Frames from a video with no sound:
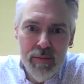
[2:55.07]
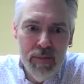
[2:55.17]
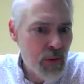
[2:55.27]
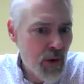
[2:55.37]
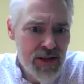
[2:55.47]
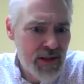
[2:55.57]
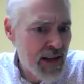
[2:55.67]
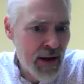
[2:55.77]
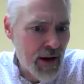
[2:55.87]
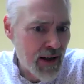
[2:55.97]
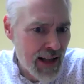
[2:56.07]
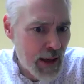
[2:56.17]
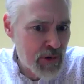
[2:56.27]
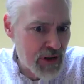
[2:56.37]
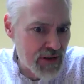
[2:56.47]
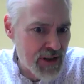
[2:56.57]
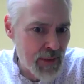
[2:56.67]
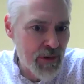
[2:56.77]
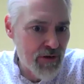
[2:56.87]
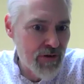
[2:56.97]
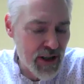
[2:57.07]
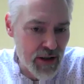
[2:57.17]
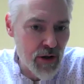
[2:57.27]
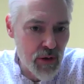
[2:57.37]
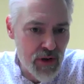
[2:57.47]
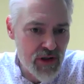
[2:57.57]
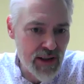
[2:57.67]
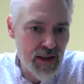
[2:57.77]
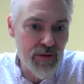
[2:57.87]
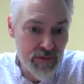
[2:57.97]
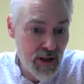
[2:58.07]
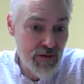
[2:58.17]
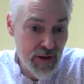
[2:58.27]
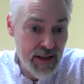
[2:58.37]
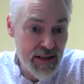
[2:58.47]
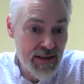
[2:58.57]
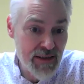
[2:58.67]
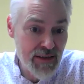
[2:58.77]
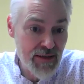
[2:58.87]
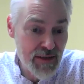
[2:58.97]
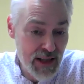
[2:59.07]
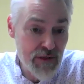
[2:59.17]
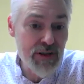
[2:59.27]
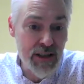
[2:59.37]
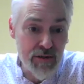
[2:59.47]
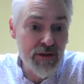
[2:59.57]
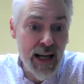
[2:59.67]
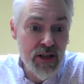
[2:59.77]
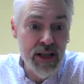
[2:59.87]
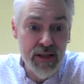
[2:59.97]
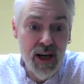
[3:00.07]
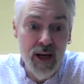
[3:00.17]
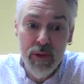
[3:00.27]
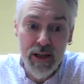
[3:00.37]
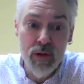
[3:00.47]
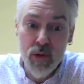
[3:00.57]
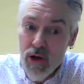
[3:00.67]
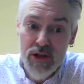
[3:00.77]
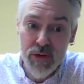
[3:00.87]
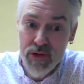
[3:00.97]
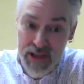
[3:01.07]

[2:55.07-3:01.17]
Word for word: But he wasn't an Eric Clapton type of figure who was like a very gifted and flashy guitar player who also